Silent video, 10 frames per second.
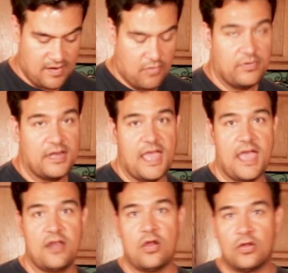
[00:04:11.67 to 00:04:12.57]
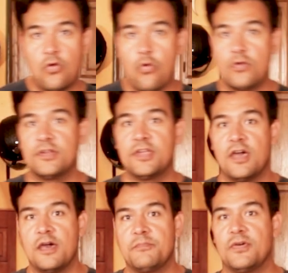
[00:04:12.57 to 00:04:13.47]
now we're gonna add our 1/4
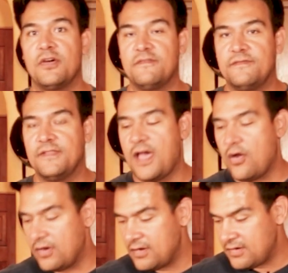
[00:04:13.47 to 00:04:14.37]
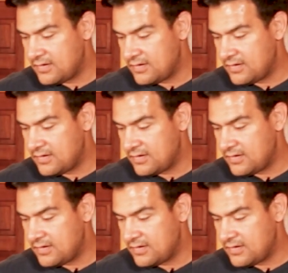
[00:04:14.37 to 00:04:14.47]
cup of flour.